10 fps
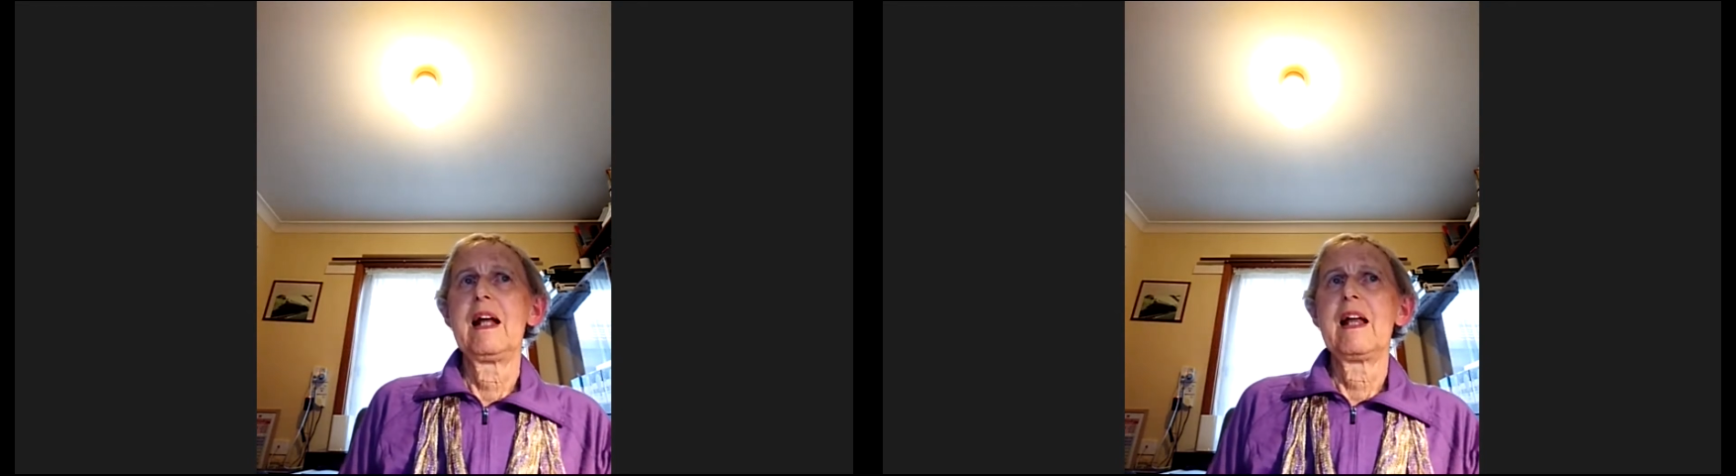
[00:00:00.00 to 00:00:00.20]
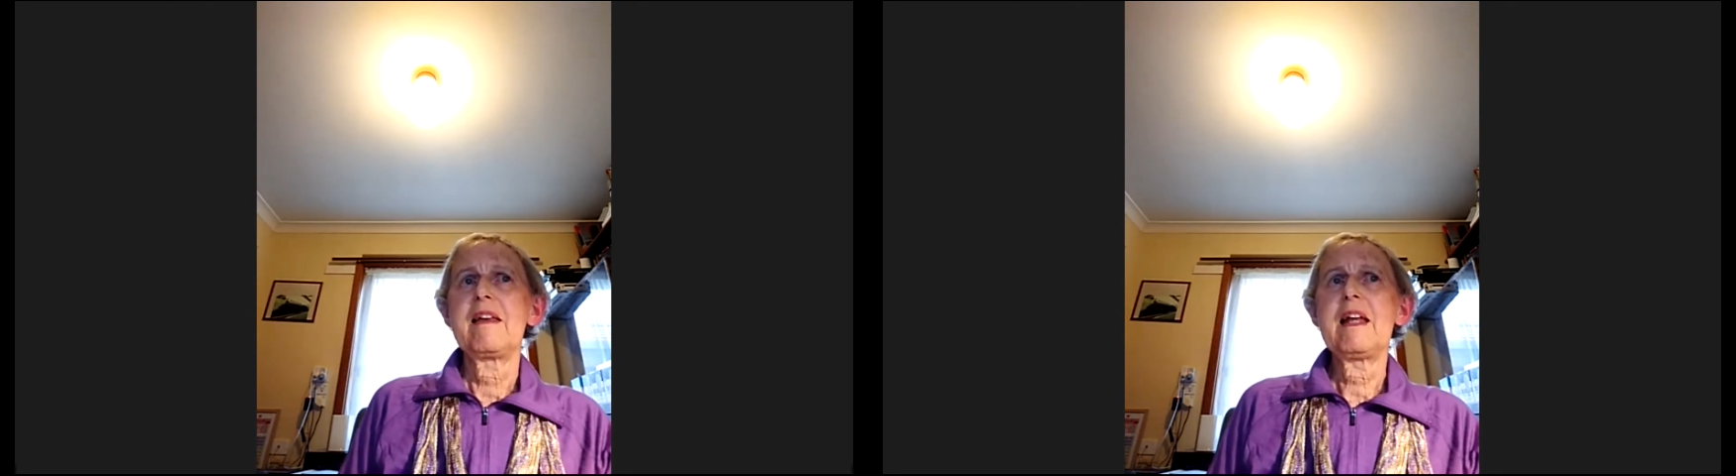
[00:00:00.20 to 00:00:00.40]

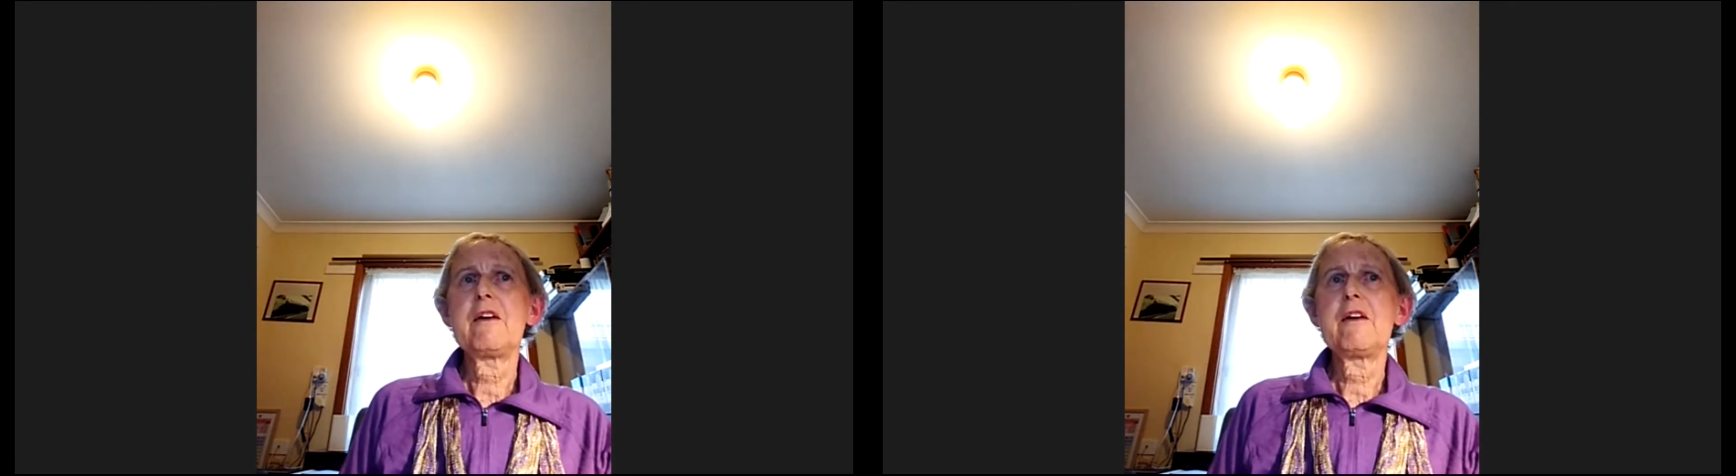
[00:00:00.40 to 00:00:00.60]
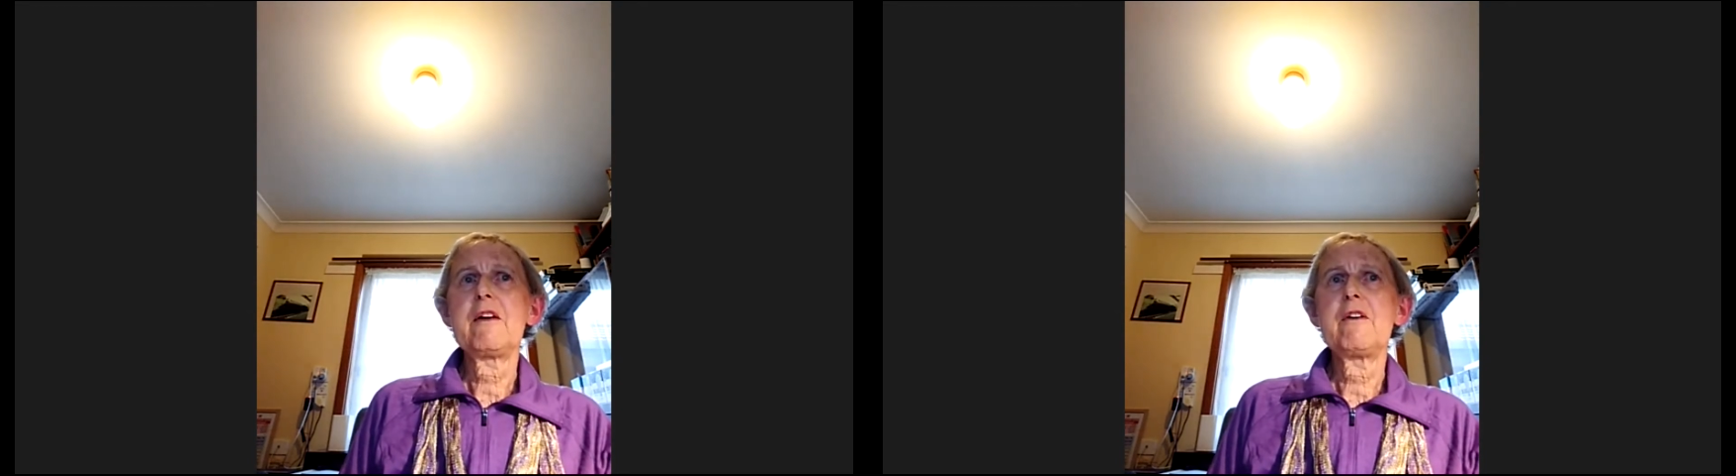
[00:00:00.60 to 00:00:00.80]
Then
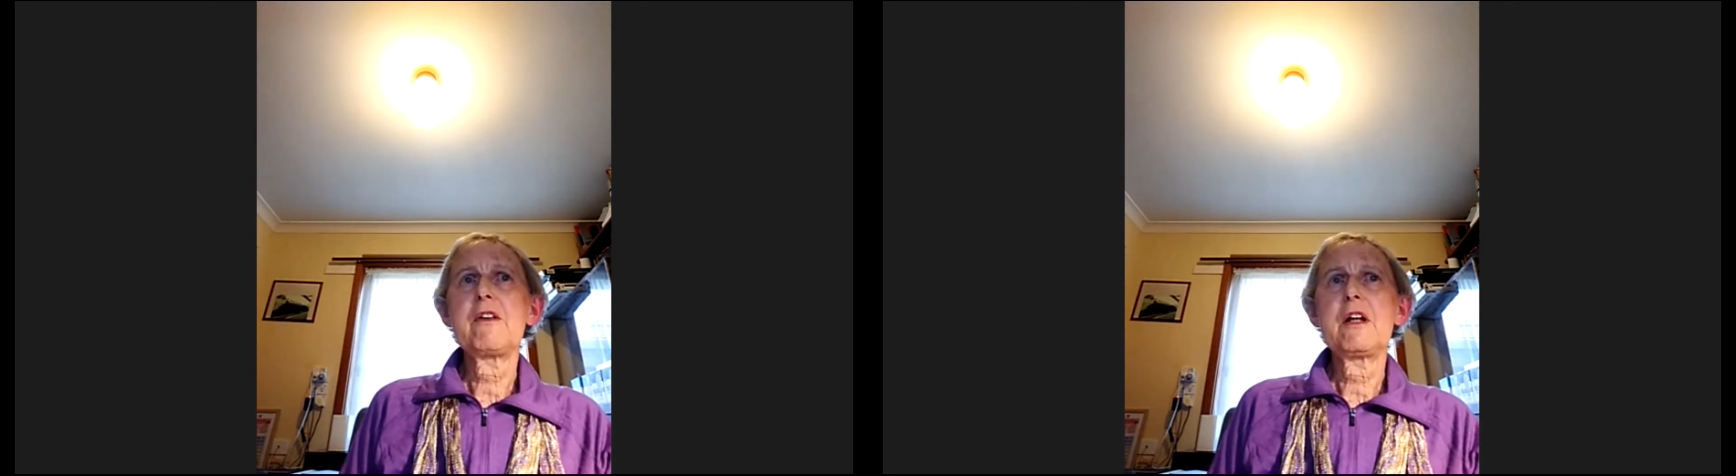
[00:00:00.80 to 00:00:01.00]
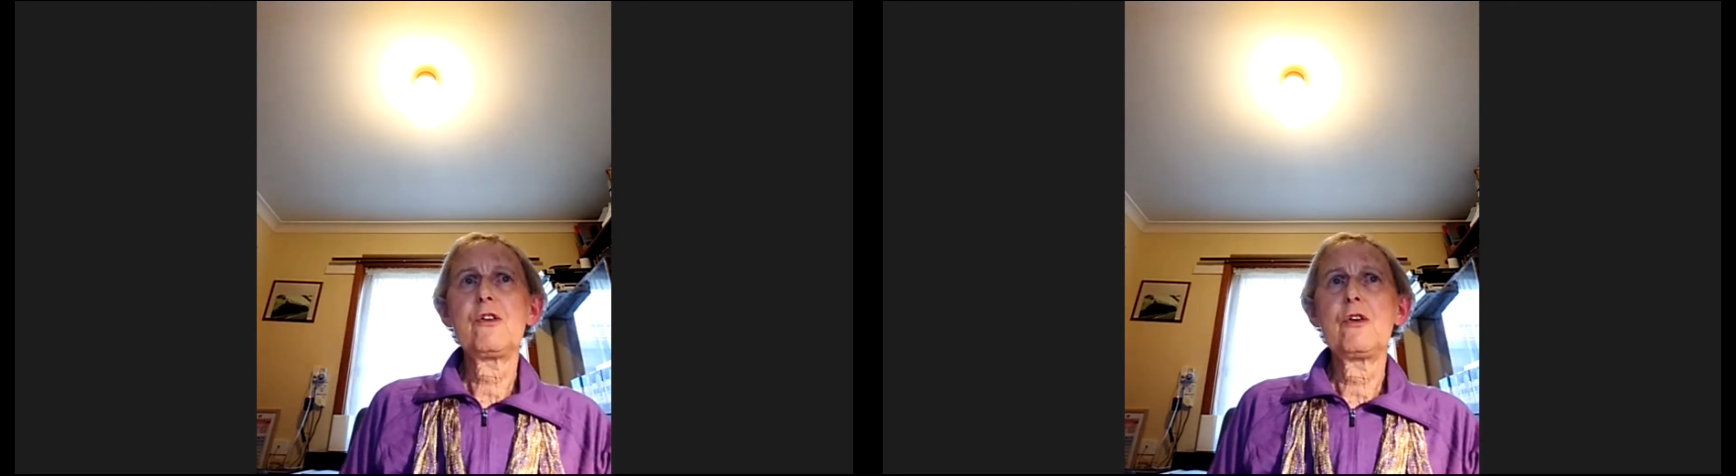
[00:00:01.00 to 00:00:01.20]
there are
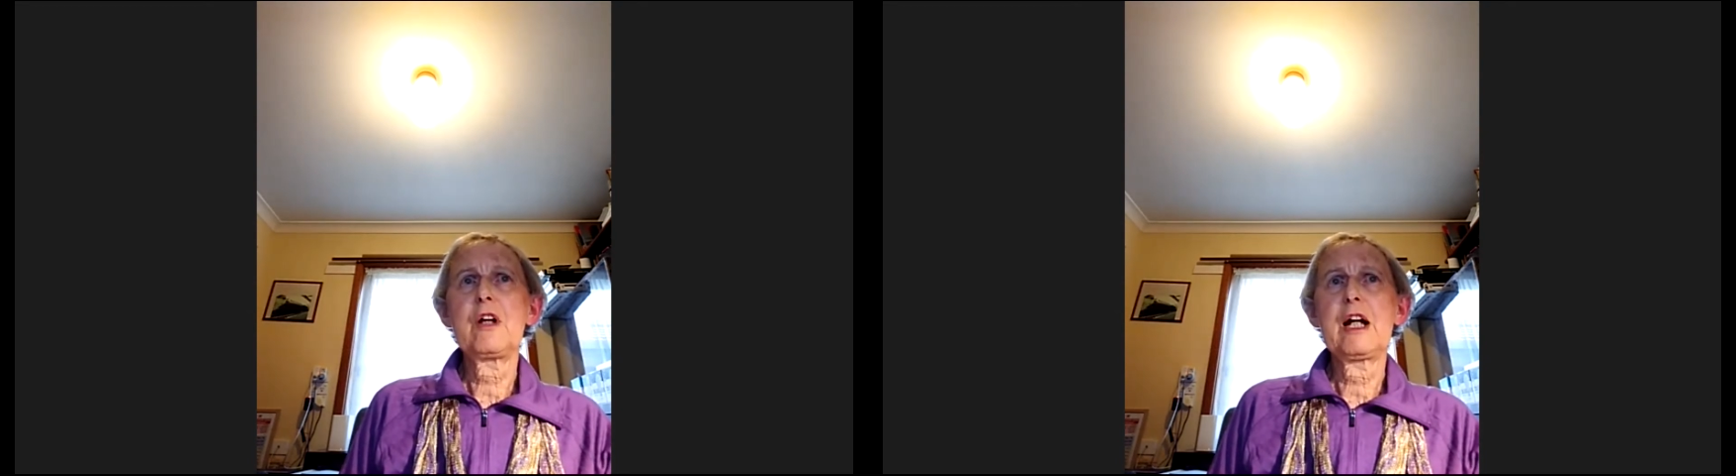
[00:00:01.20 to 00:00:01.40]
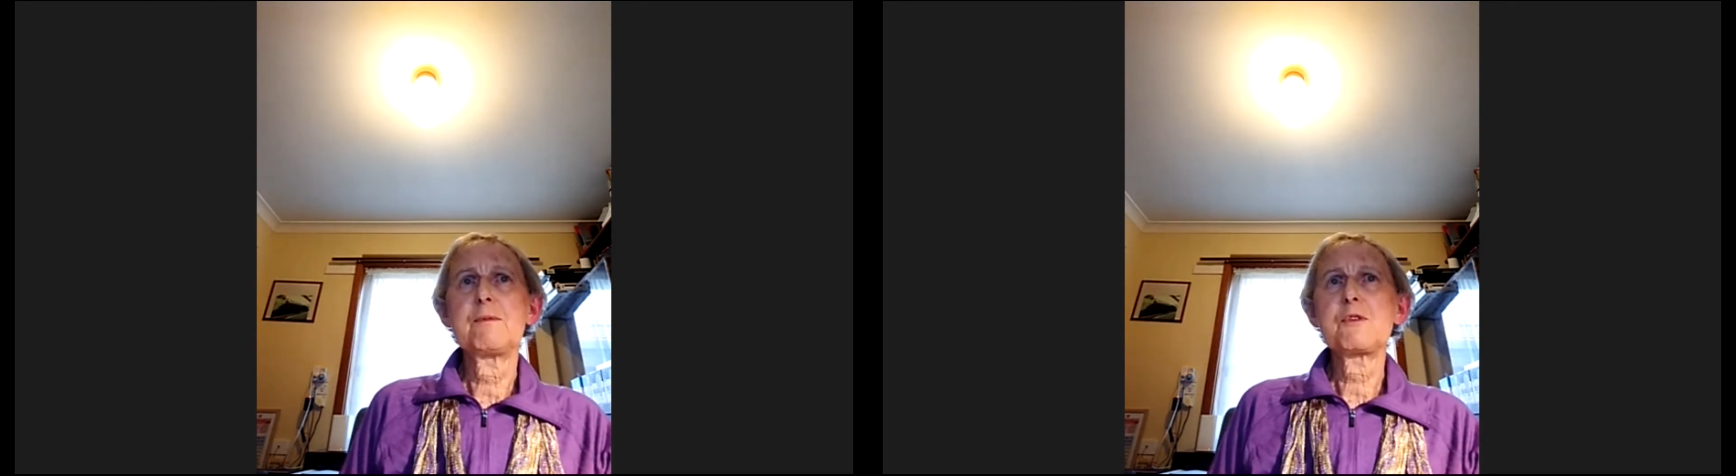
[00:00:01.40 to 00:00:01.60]
those who
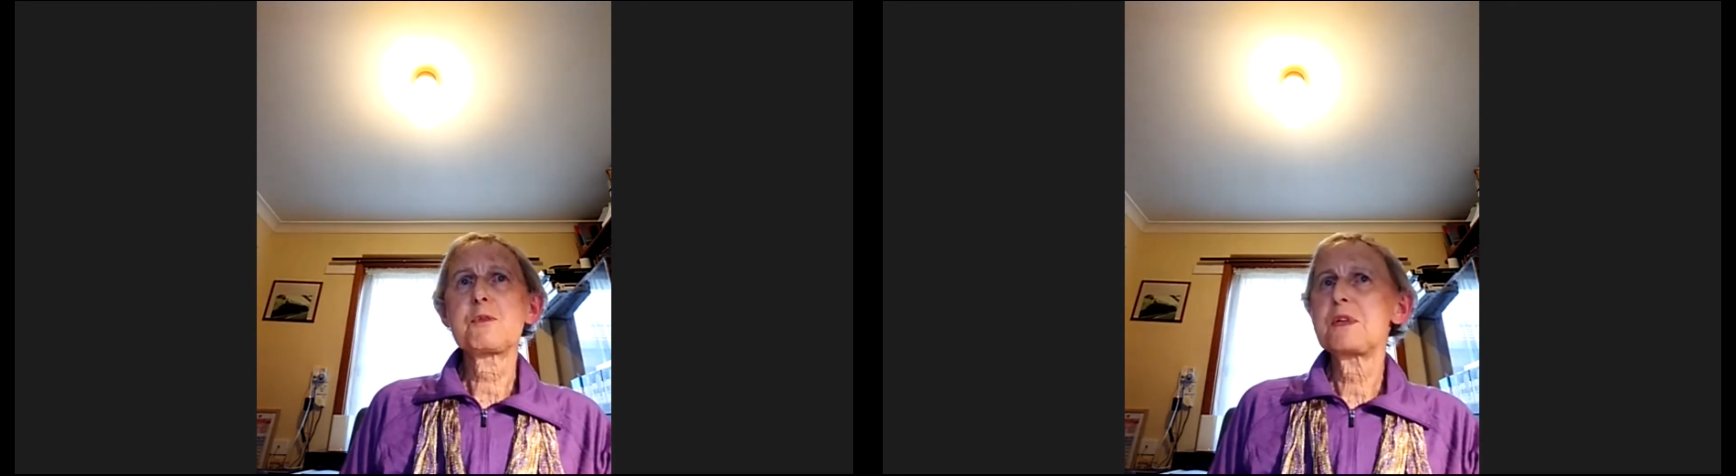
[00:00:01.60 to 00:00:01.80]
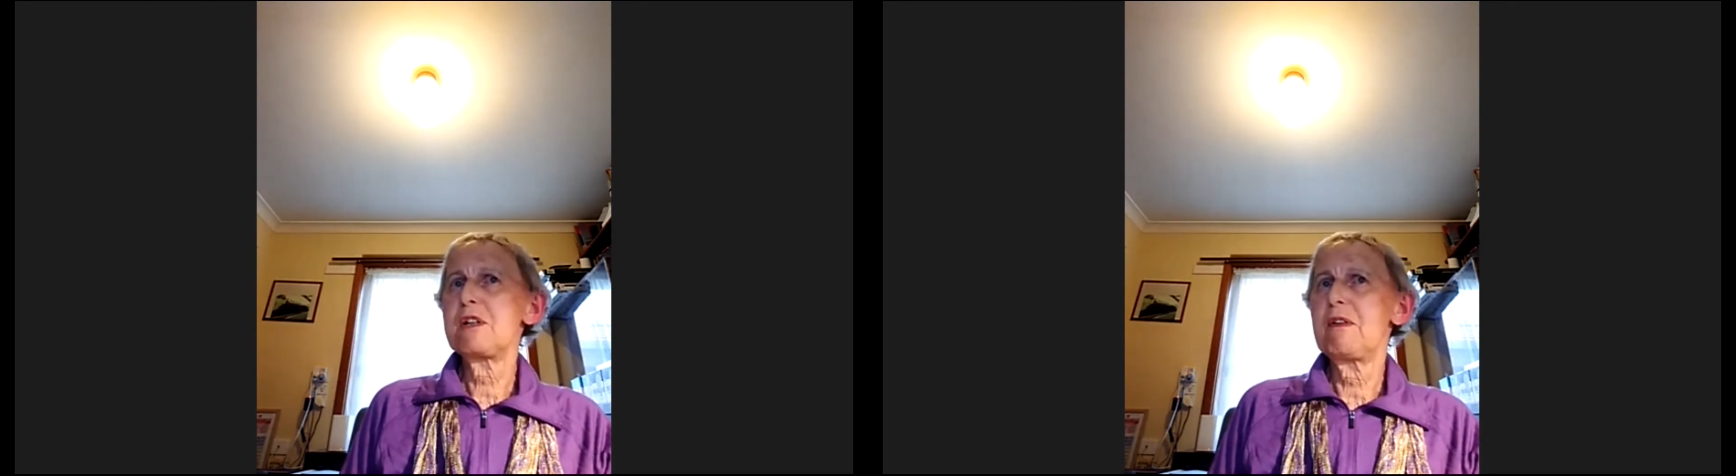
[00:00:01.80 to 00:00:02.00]
come
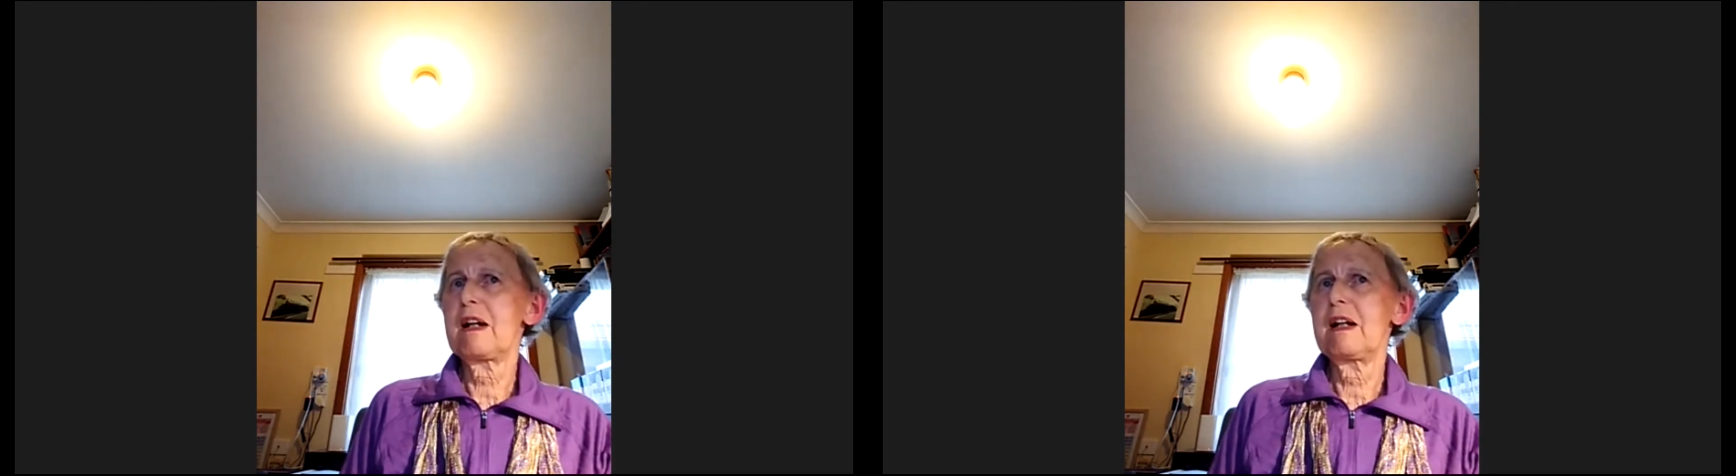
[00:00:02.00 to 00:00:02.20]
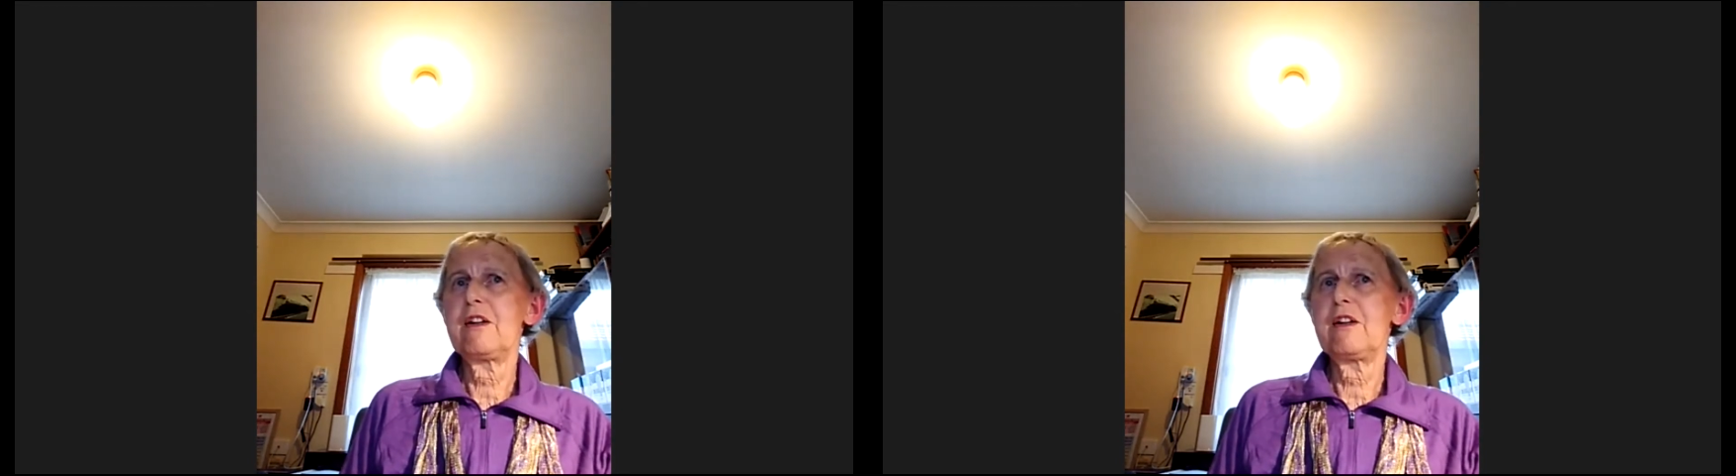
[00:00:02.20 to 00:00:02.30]
specifically